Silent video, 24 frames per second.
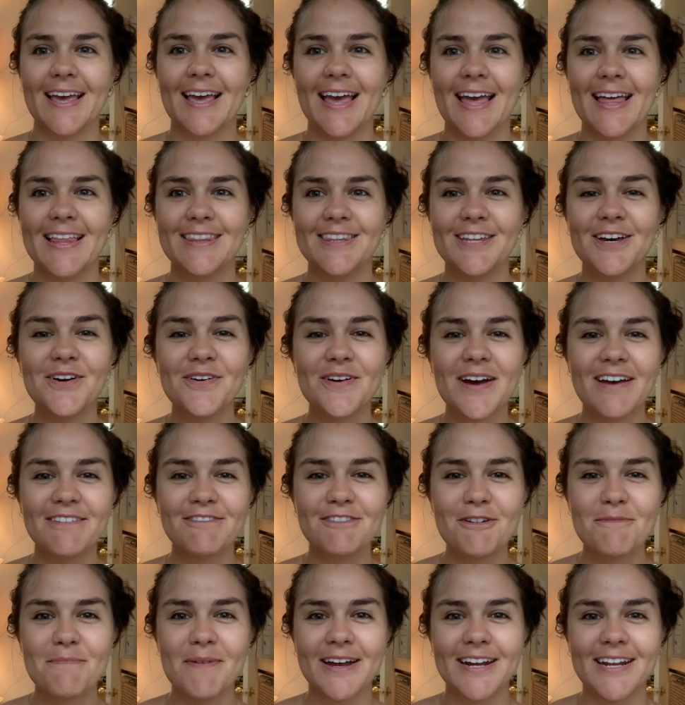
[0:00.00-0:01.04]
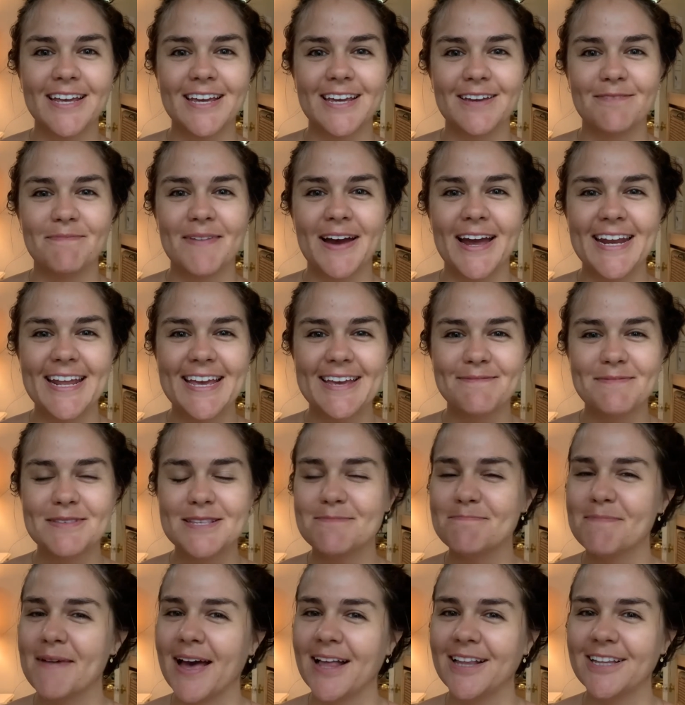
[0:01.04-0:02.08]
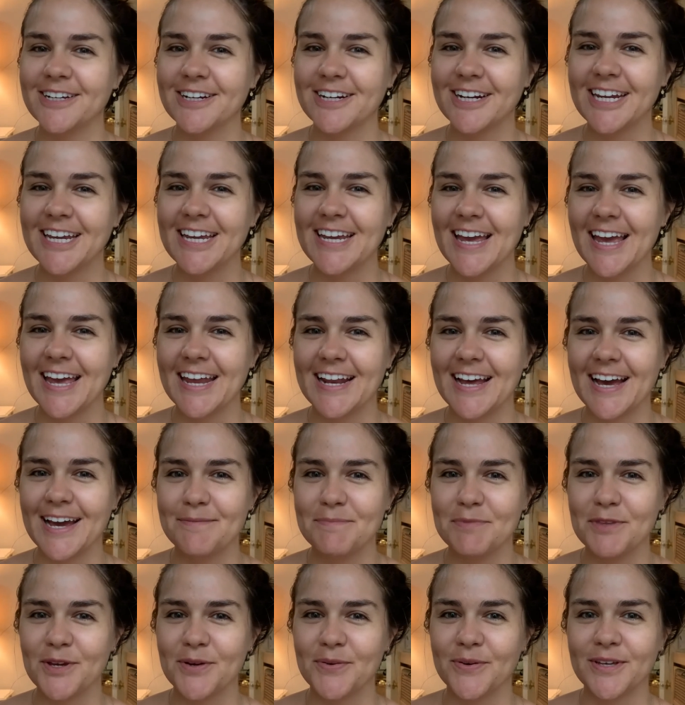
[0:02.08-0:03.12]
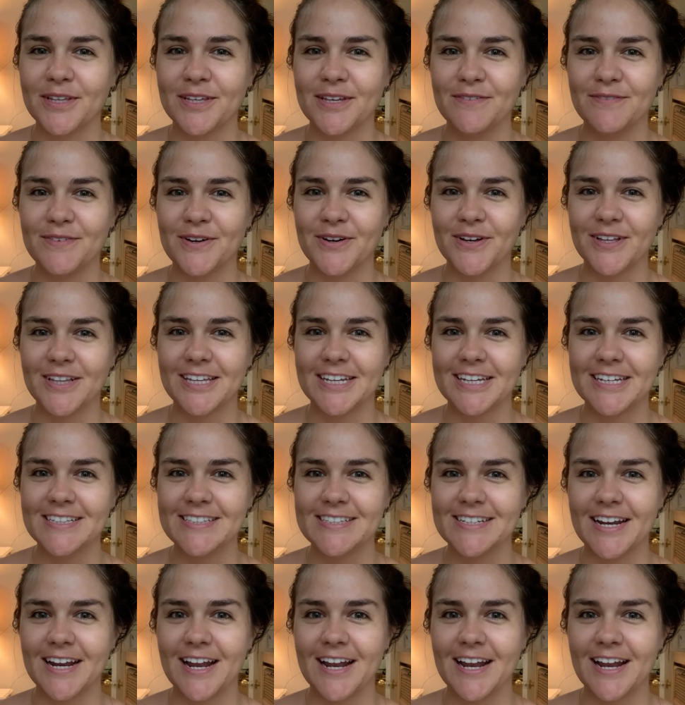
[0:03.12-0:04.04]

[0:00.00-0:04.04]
Hello everybody, my name's Mallory and I'm the Oily Vocalist,